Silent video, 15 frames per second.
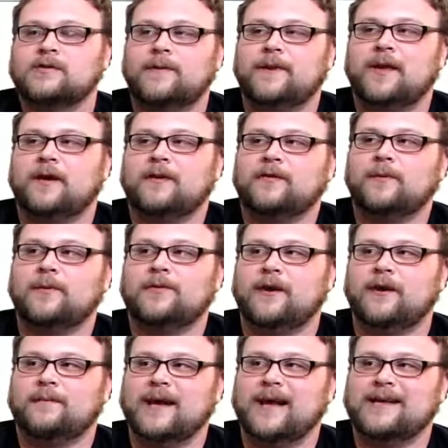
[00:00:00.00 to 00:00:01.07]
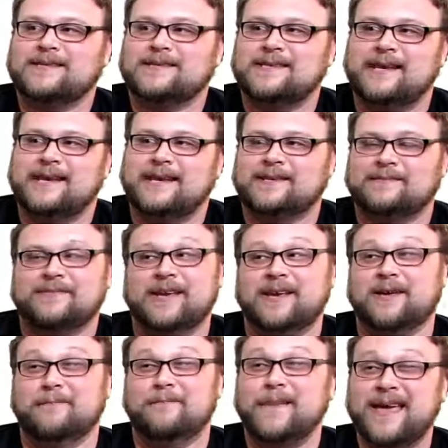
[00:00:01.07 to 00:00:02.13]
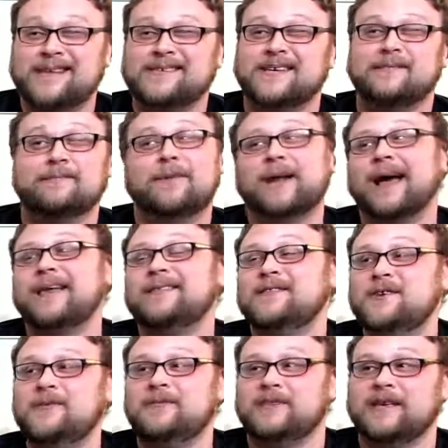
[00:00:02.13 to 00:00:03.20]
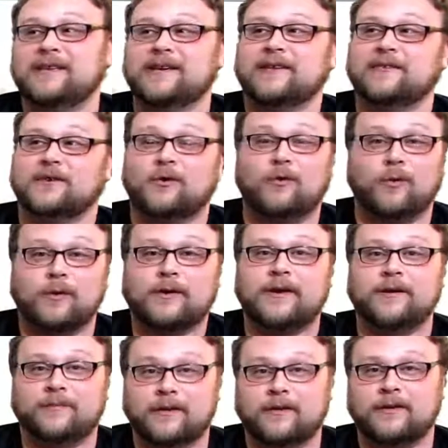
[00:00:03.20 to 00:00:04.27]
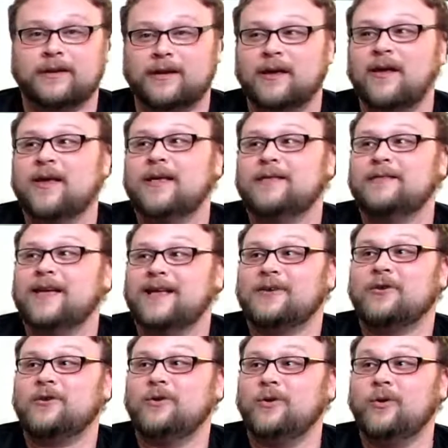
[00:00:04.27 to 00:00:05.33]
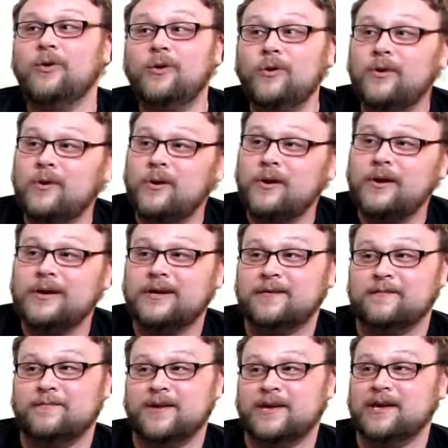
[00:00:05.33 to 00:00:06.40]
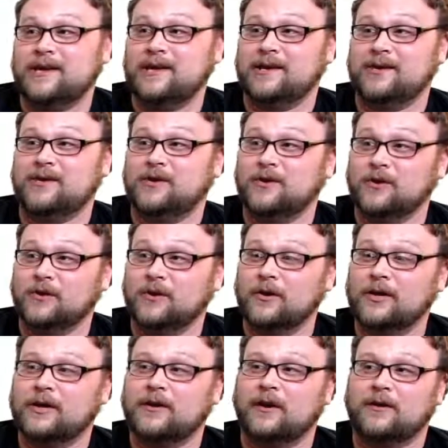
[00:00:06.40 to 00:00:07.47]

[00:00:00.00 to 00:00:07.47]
To be honest with you, I'm not seeing it being amazing, but I do think that it's a quirky ability that could be good.